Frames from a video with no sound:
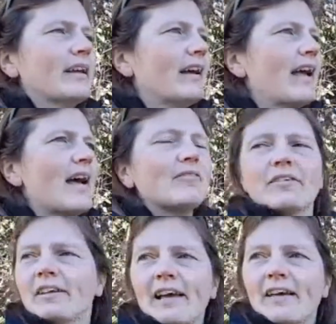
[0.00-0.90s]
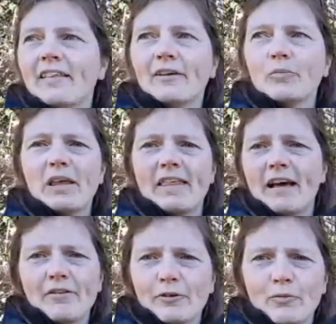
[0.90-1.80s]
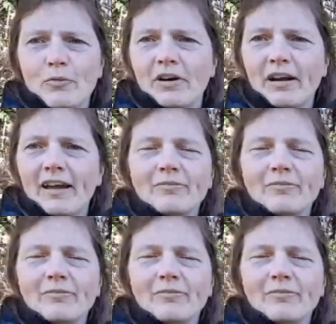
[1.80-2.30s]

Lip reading: I have to guess like it would be 1,000 or more.